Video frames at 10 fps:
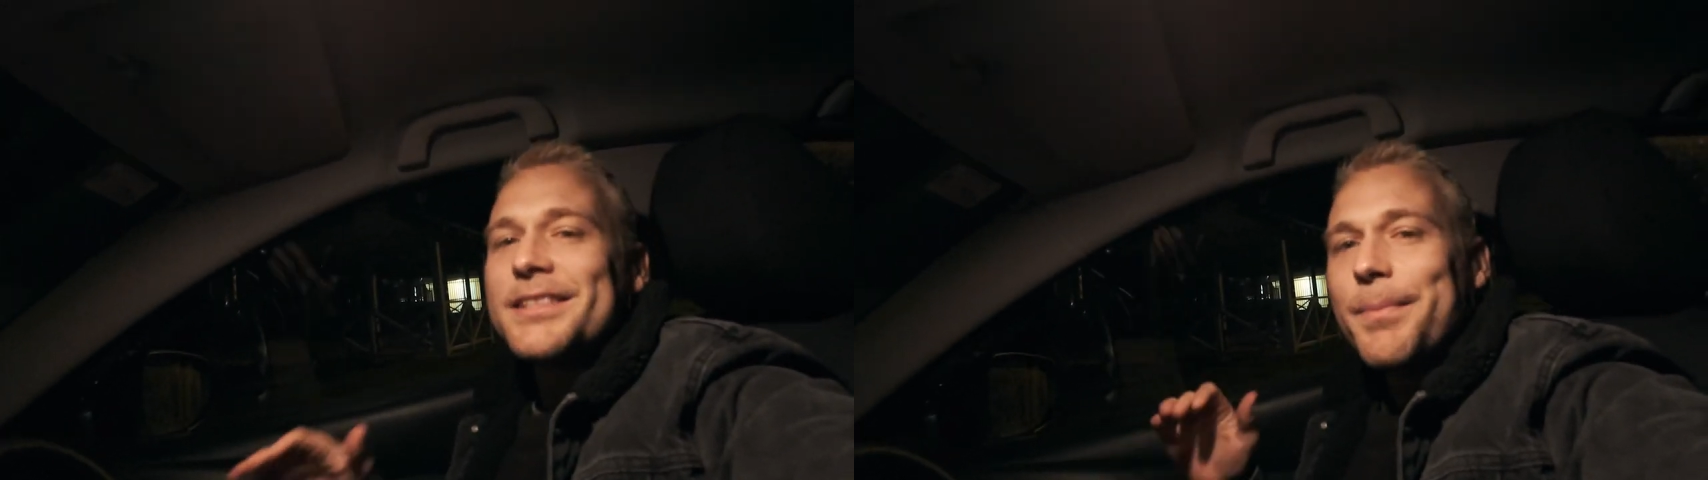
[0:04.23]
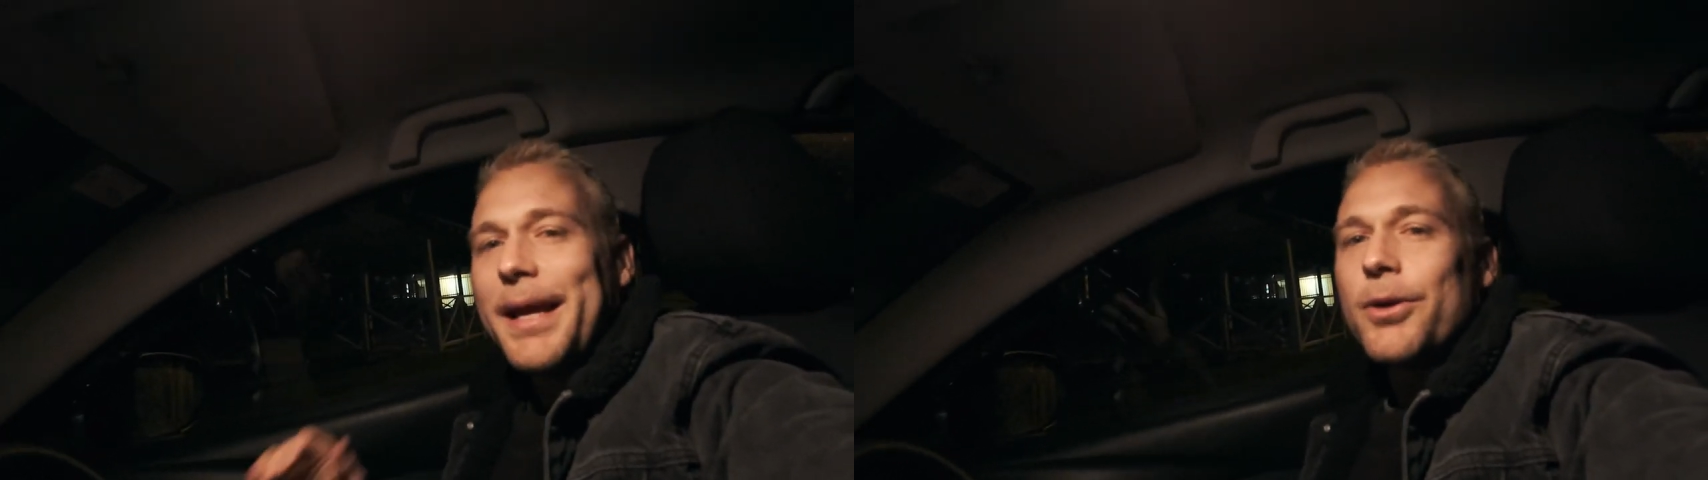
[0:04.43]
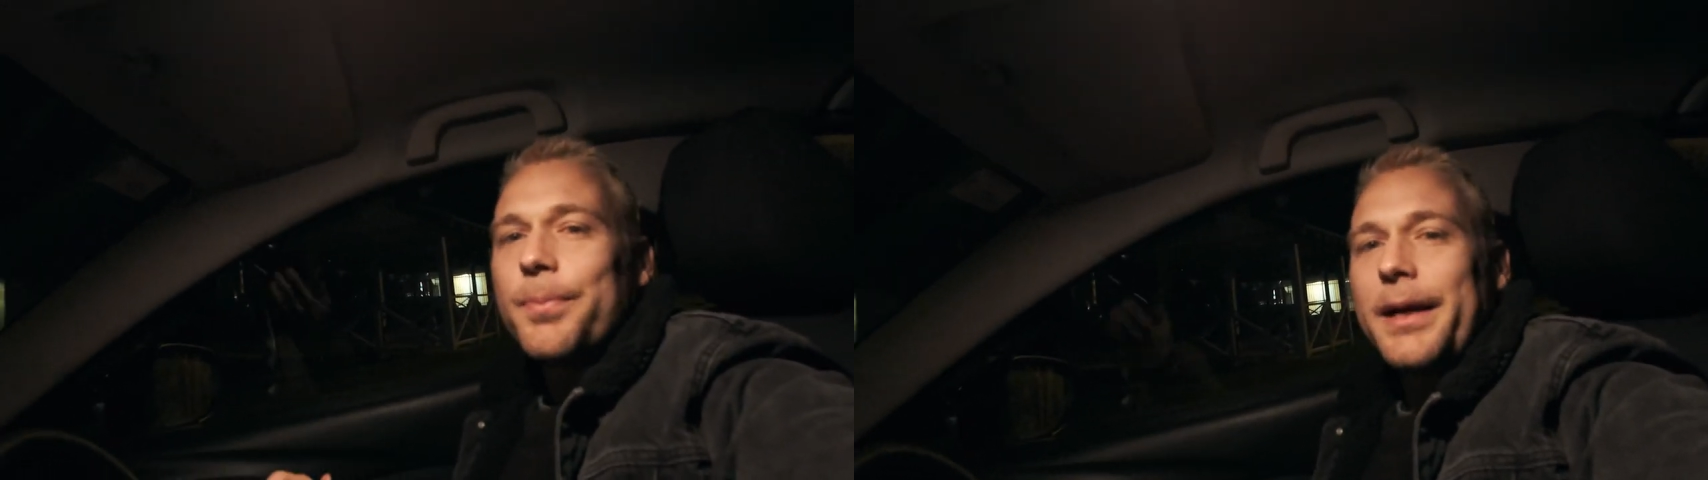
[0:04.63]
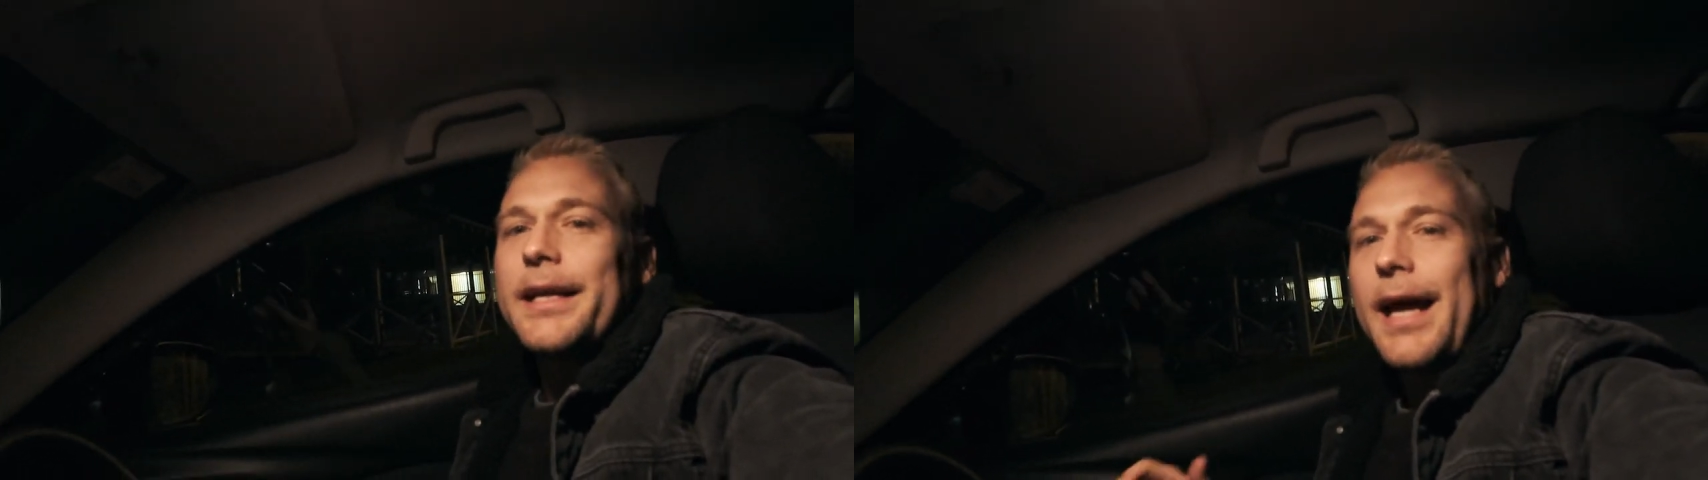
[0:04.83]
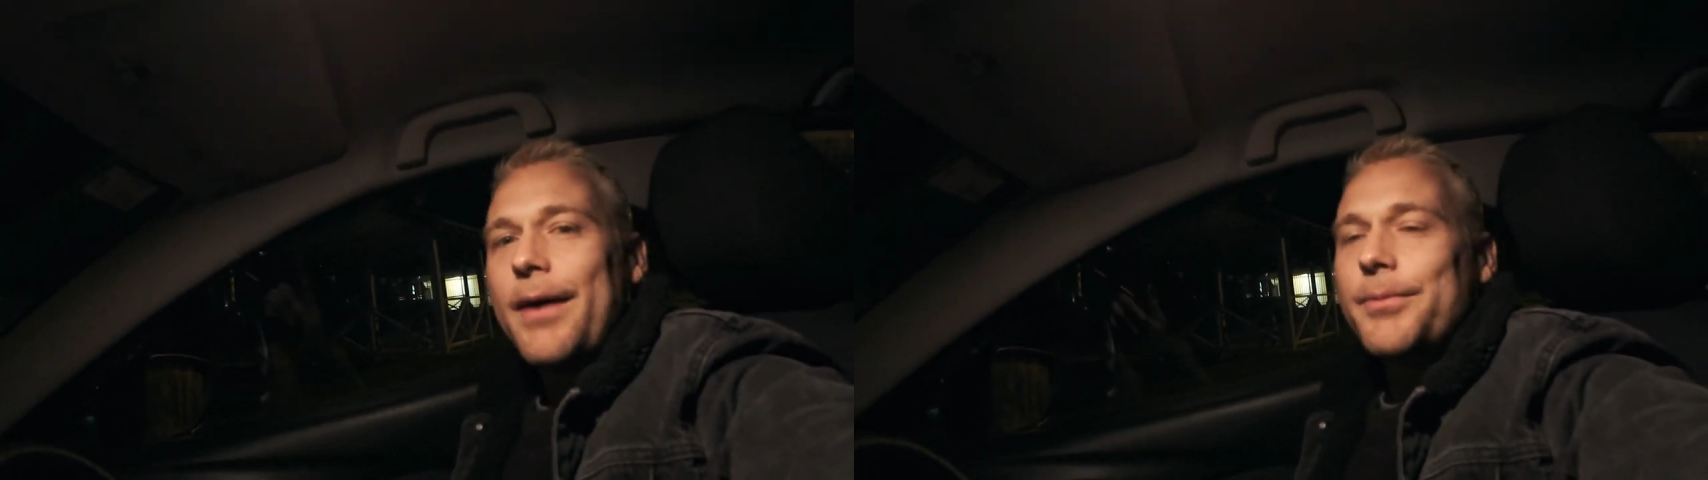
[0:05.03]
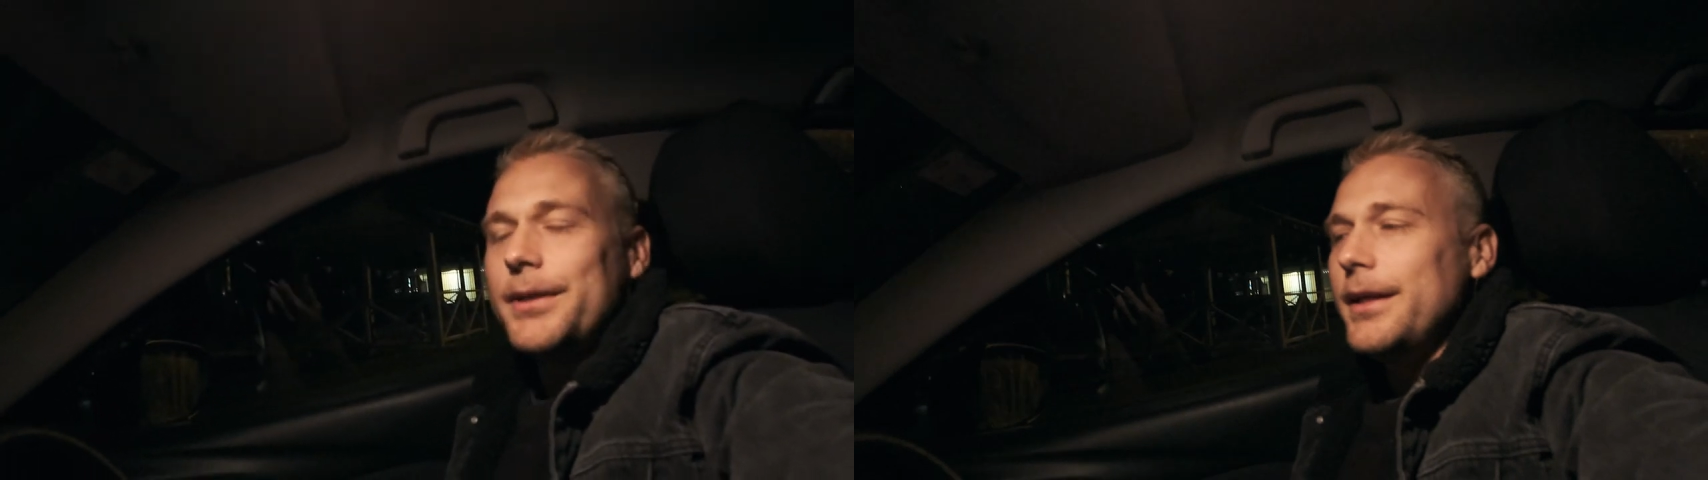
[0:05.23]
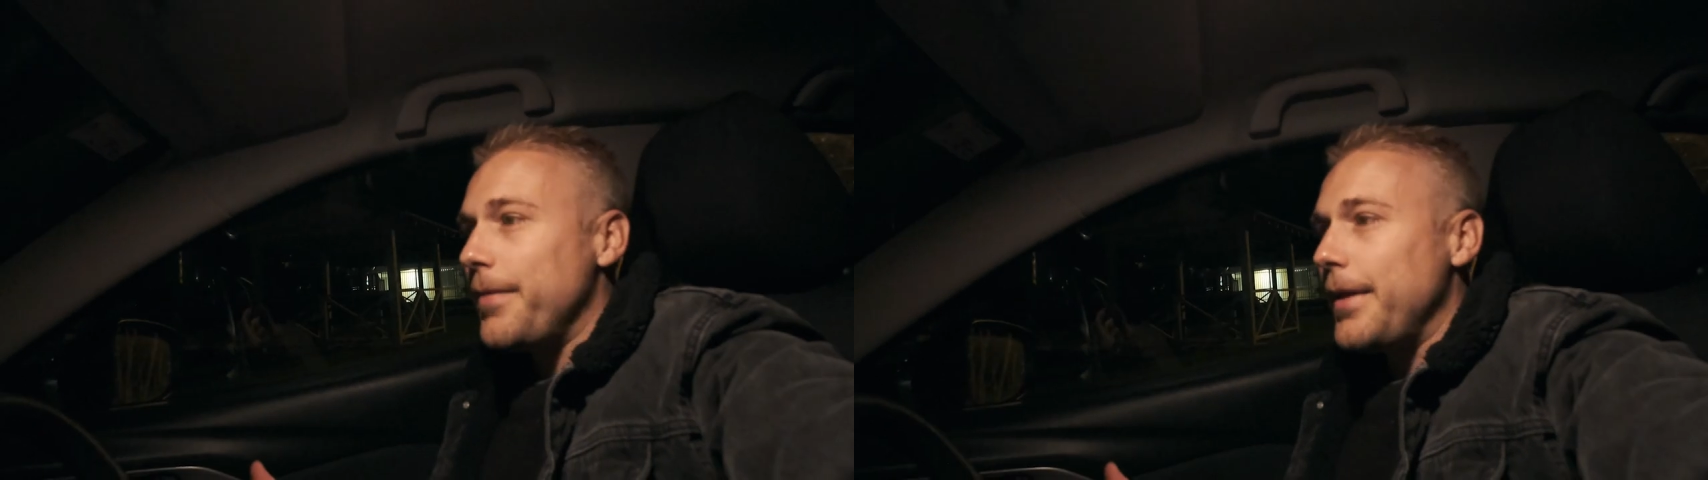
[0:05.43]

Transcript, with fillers: to make or break a habit.